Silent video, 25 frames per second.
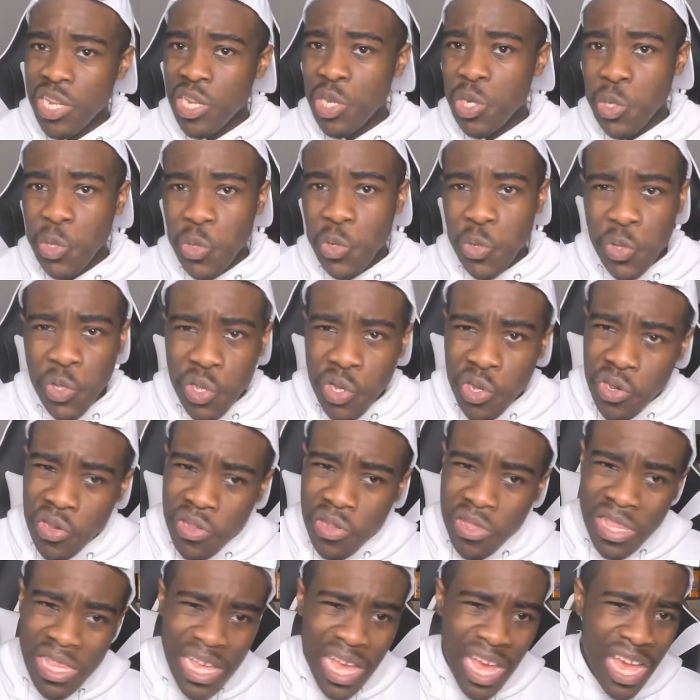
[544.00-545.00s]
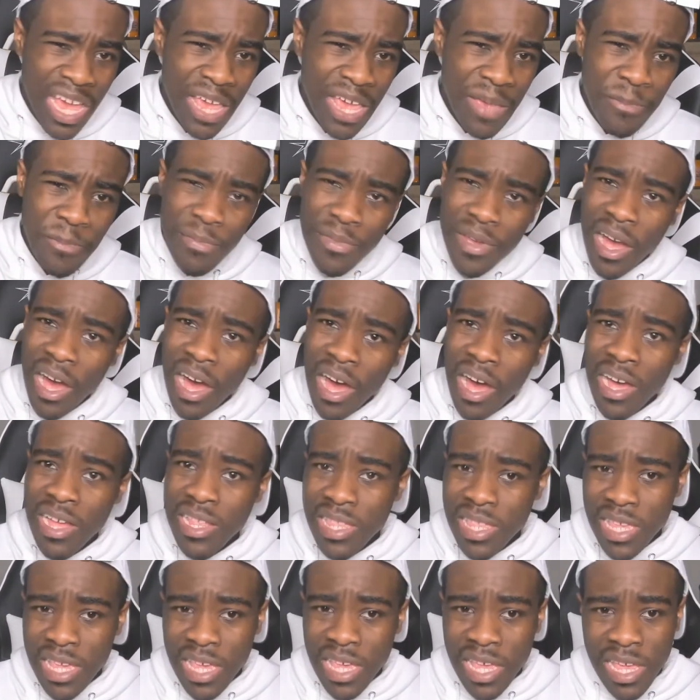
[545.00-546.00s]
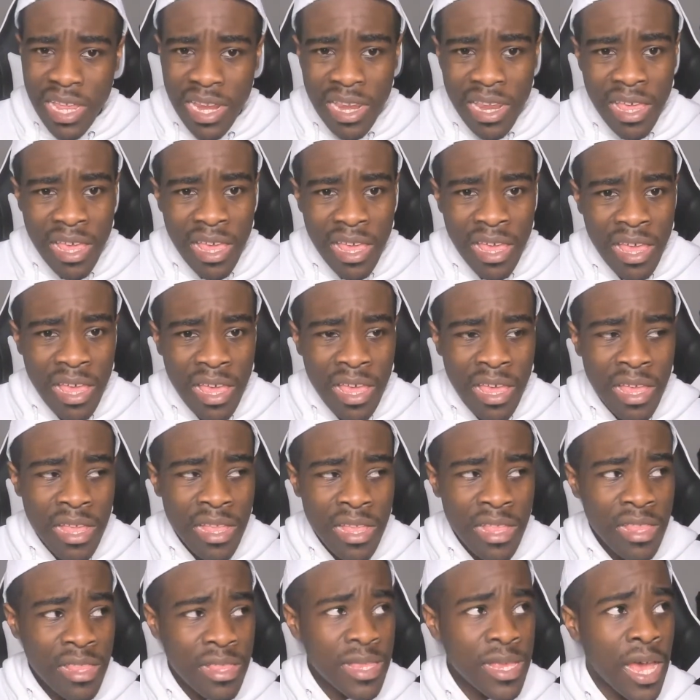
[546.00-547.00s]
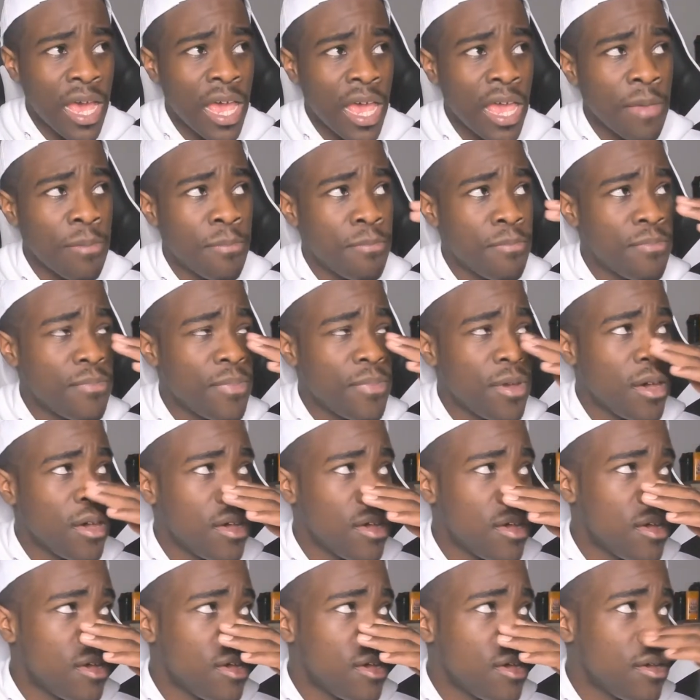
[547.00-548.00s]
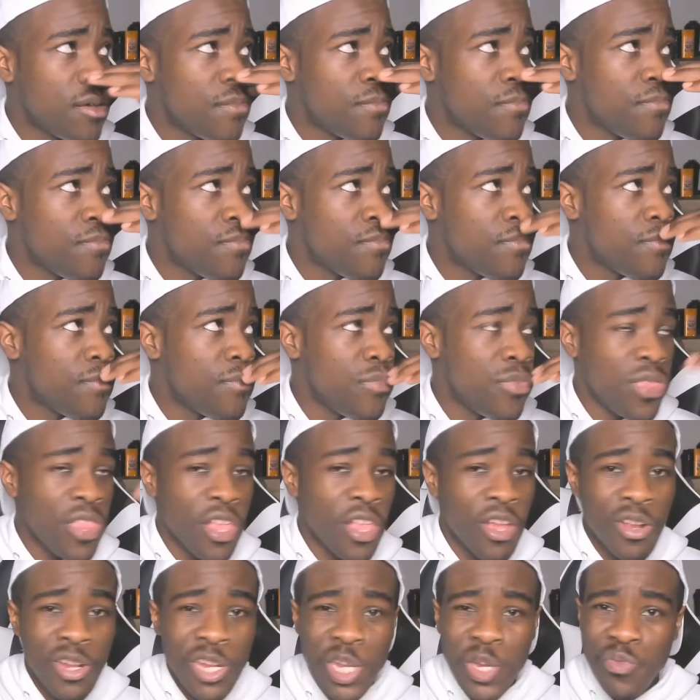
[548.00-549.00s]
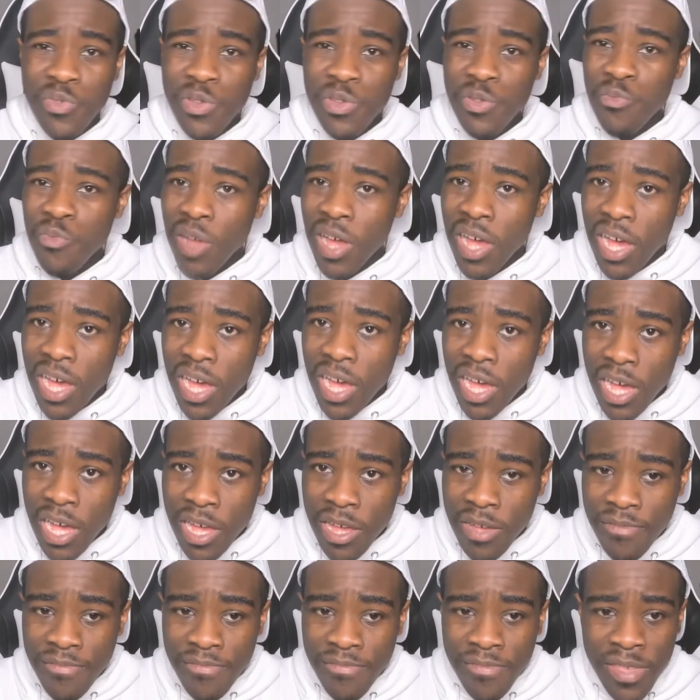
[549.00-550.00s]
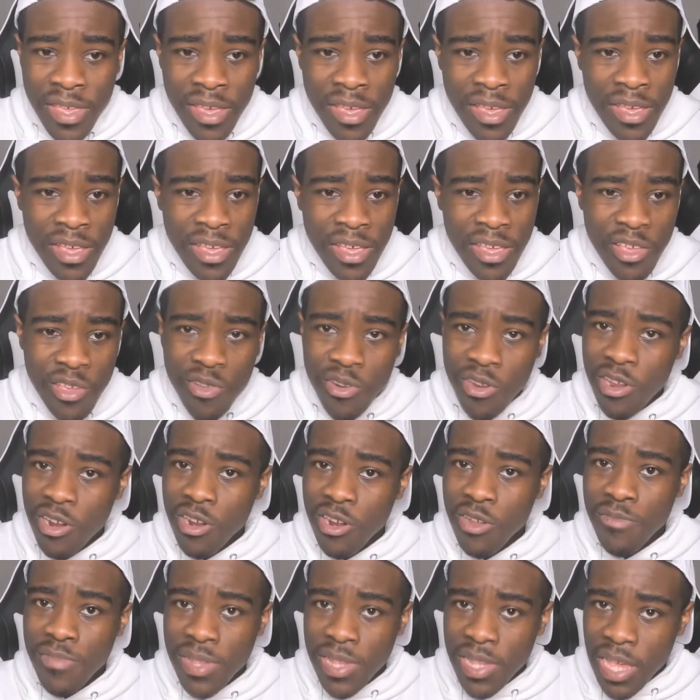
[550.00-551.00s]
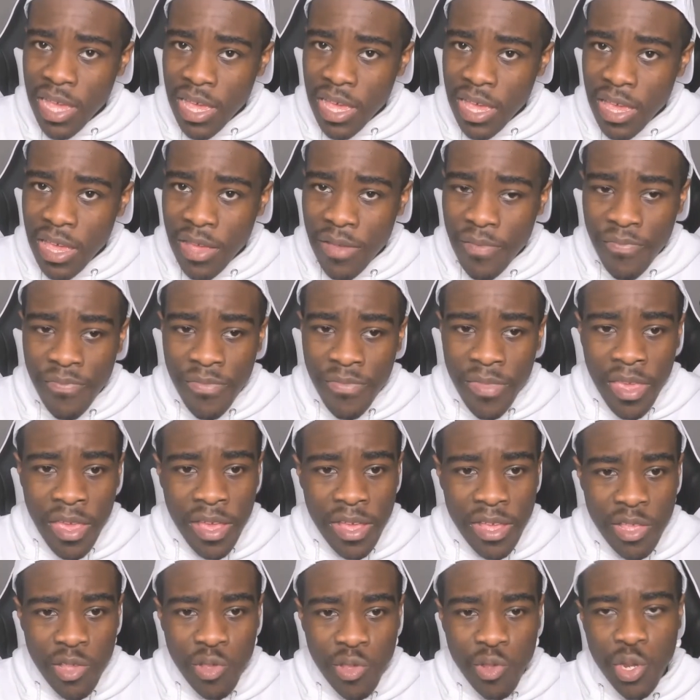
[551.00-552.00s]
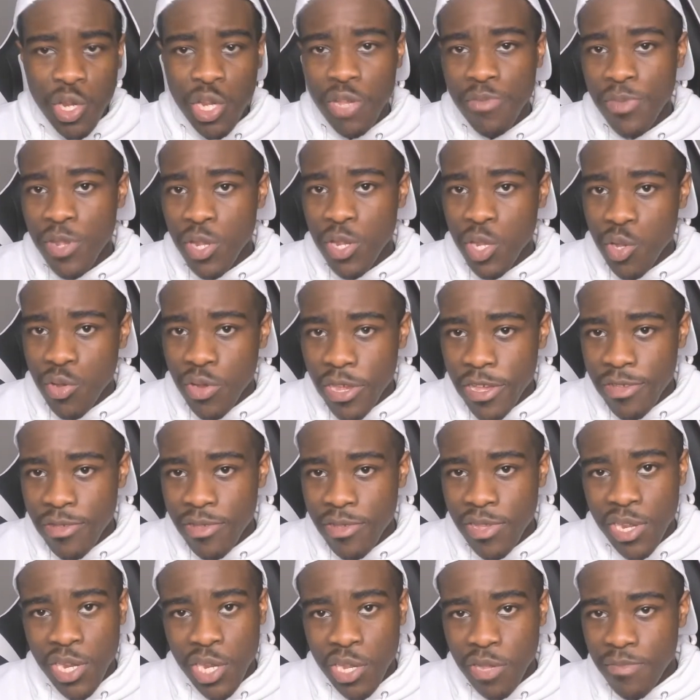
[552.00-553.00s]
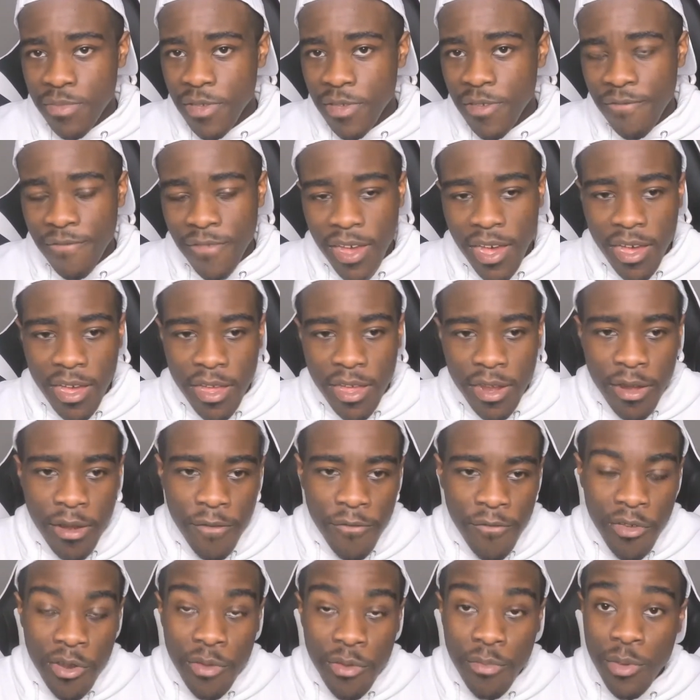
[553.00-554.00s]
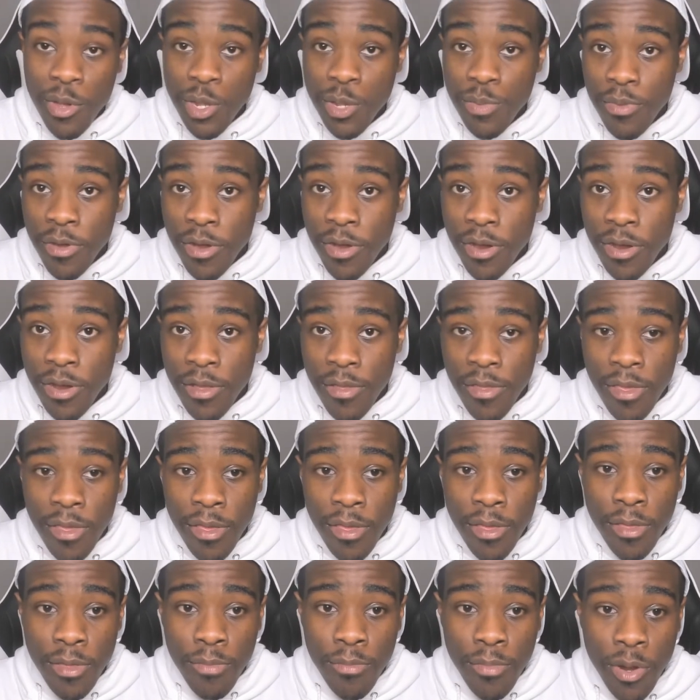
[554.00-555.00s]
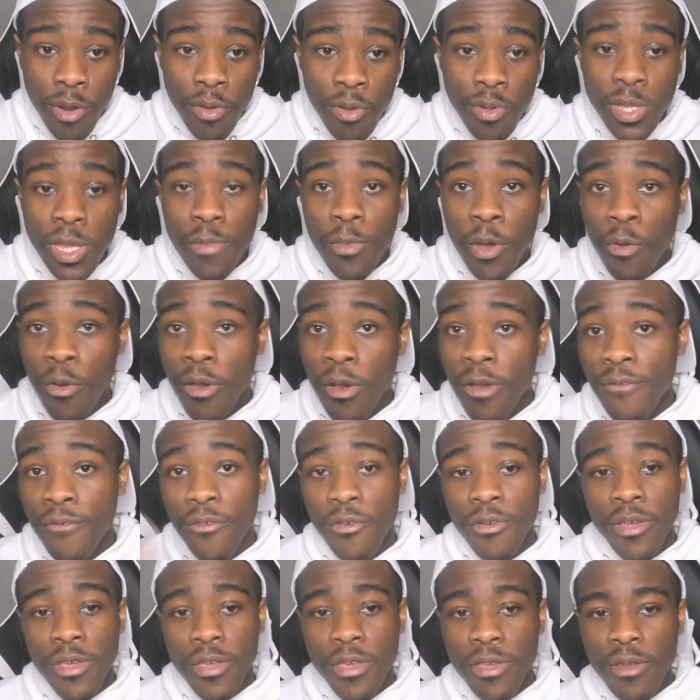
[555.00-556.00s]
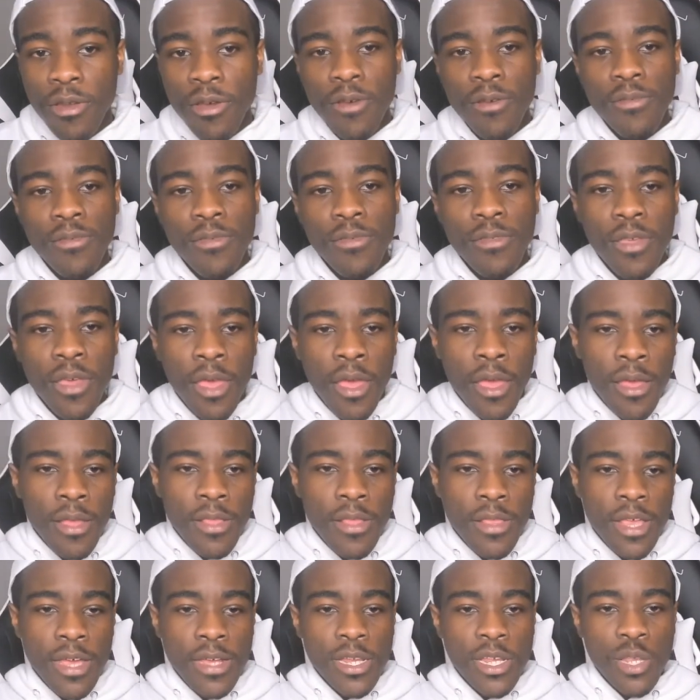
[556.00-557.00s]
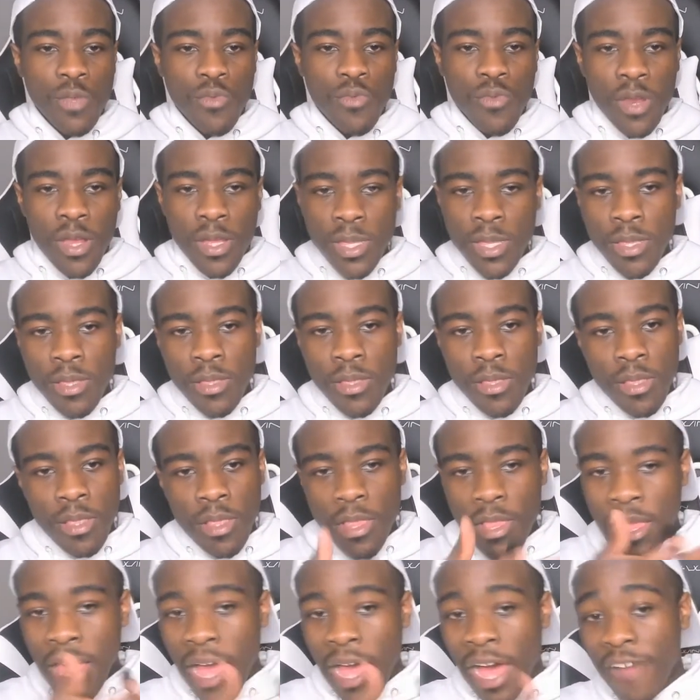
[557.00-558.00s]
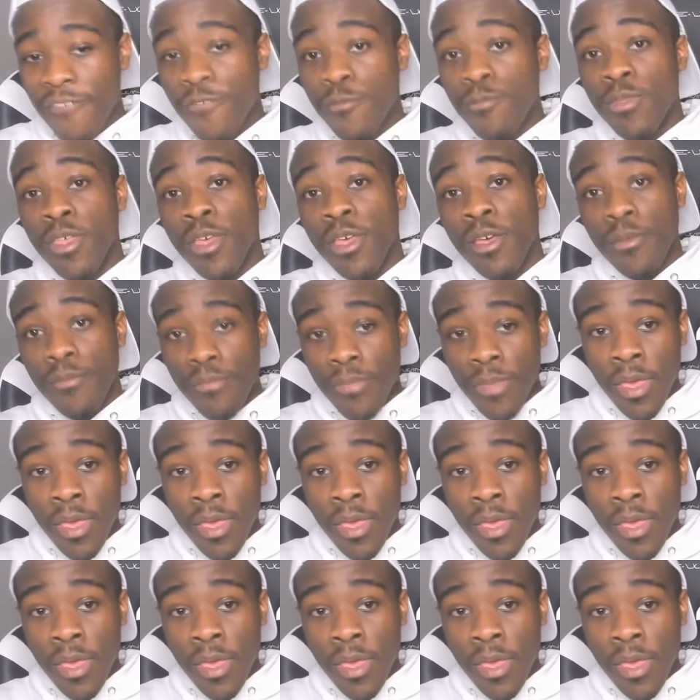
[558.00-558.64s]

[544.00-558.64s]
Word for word: Jr. type content, type uh nursery rhyme. You know what I'm saying? You should be straight. You should be fine for the most part. But don't take my word for it, you know. That's just what I got from them.